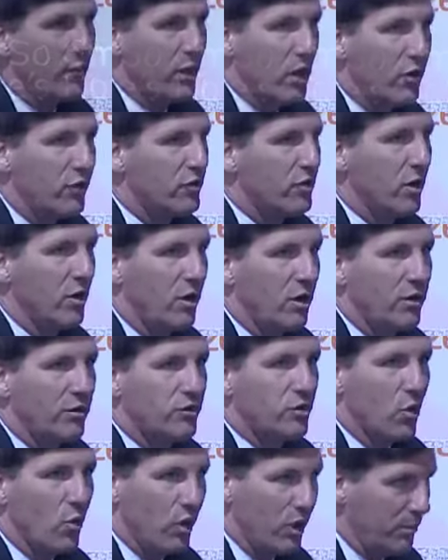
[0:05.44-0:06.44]
are uh,
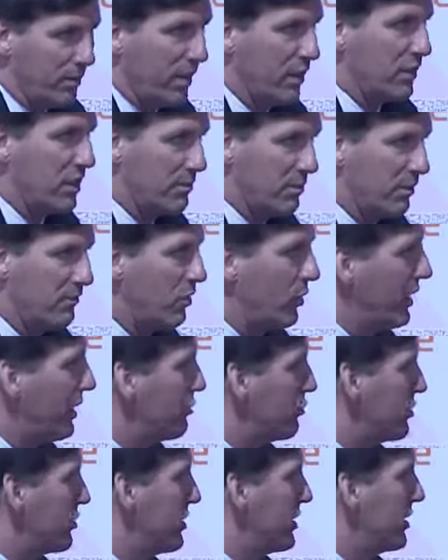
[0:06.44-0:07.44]
joined by a couple of very
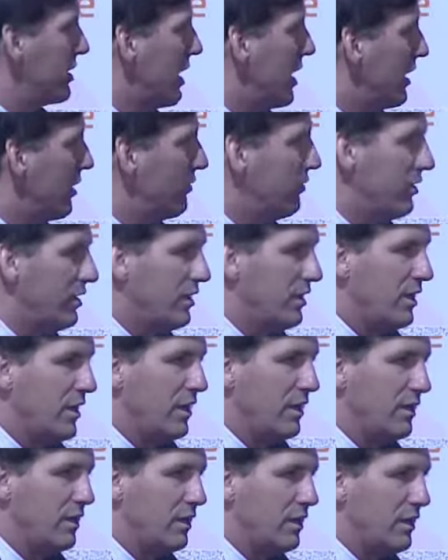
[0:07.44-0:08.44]
interesting guys in, in
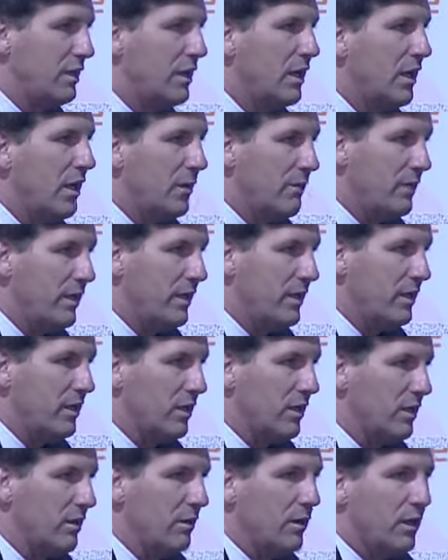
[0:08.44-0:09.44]
the media
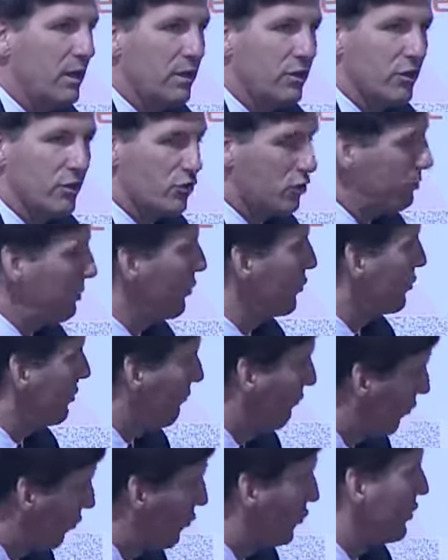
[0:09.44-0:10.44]
distribution food
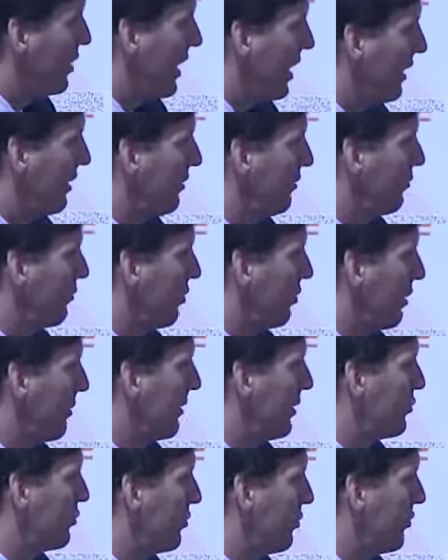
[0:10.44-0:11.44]
chain. So let me
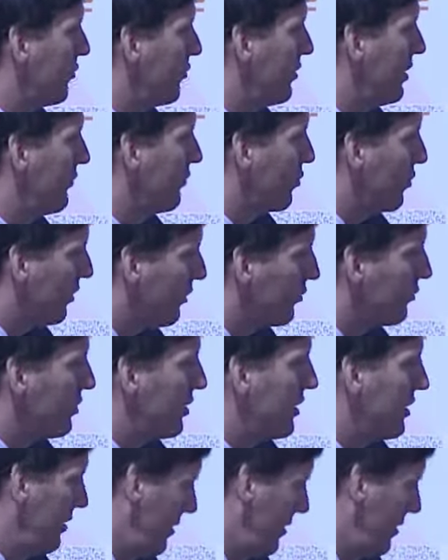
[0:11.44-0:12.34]
introduce Steve Christian